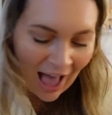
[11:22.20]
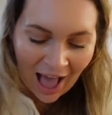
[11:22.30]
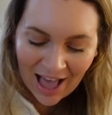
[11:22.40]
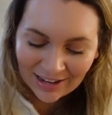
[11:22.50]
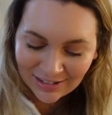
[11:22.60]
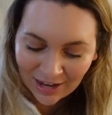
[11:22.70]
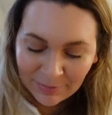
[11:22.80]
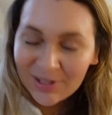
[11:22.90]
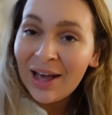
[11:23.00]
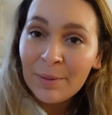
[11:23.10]
and I'm
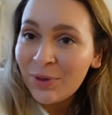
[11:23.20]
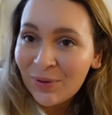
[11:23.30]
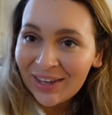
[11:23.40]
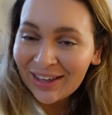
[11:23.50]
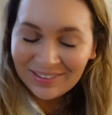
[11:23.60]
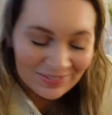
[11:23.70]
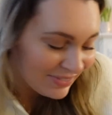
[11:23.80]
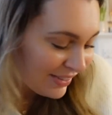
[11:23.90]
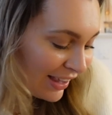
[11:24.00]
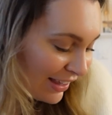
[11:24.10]
so happy you're here.
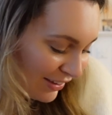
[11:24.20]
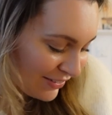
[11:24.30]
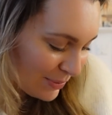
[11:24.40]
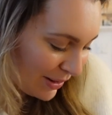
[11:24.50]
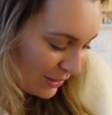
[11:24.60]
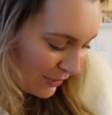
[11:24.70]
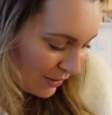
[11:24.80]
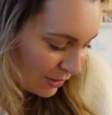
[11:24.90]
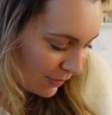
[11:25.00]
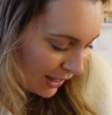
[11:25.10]
Thank you for spending the week
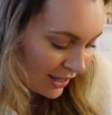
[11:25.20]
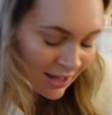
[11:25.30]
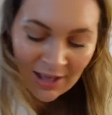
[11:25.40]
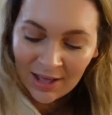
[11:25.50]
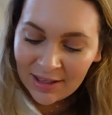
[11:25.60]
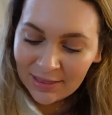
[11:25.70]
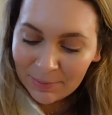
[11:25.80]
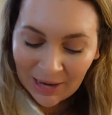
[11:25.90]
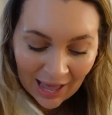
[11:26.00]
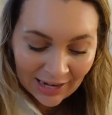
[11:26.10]
with me. The
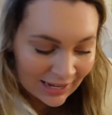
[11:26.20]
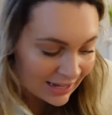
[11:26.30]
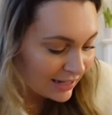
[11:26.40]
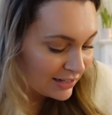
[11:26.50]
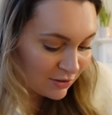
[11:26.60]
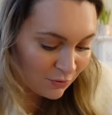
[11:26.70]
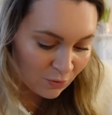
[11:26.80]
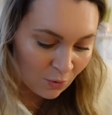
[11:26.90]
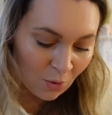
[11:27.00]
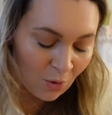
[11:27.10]
plan is
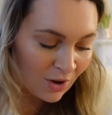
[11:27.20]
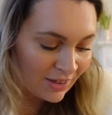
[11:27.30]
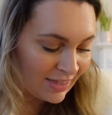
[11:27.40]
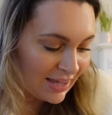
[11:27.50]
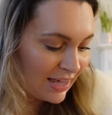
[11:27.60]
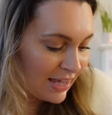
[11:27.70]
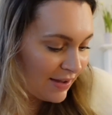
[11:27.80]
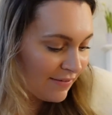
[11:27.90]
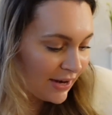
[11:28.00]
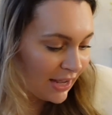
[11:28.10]
for the
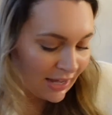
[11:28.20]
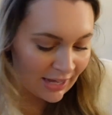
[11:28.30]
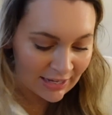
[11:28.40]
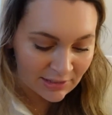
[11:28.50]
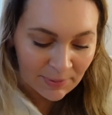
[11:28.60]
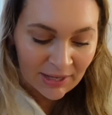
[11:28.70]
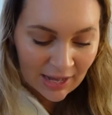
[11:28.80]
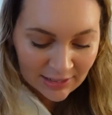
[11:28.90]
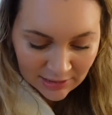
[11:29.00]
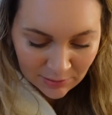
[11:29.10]
evening is,
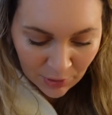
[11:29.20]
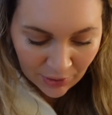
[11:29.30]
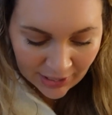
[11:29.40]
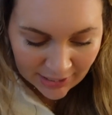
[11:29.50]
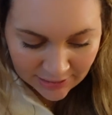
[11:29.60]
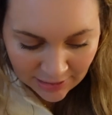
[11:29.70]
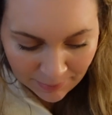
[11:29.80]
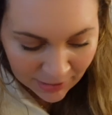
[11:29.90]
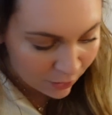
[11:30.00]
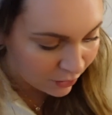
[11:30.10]
because tomorrow is a
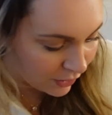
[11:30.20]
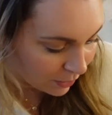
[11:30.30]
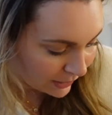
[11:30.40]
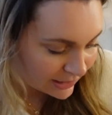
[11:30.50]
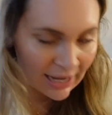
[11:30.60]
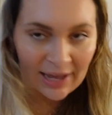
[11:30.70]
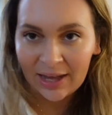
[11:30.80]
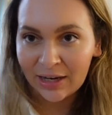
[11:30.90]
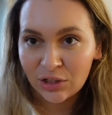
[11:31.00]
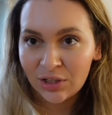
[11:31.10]
big old filming day, I
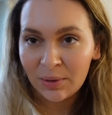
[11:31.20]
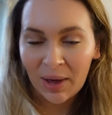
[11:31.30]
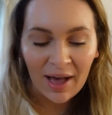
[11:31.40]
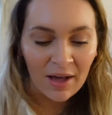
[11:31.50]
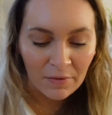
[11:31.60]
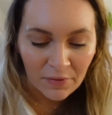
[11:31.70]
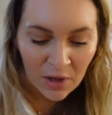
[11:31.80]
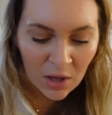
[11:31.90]
actually have